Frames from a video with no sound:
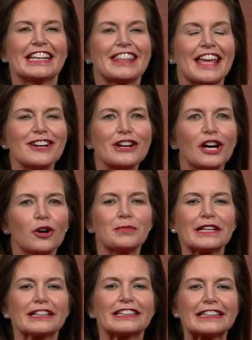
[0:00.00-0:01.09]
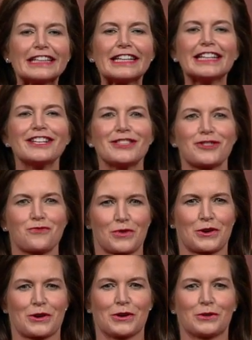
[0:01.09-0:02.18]
They are helping lead the
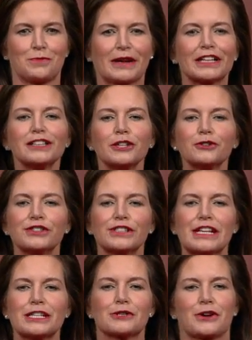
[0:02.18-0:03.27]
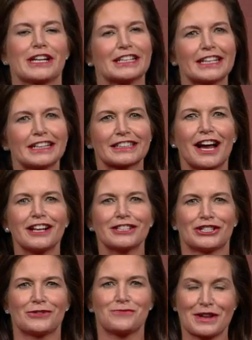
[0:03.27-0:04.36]
world by closely integrating
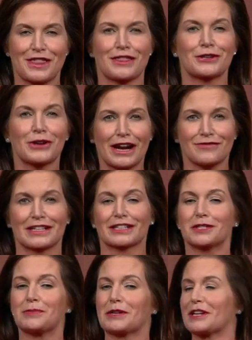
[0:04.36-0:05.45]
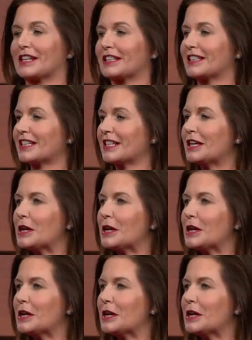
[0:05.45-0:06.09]
technology with the driving experience.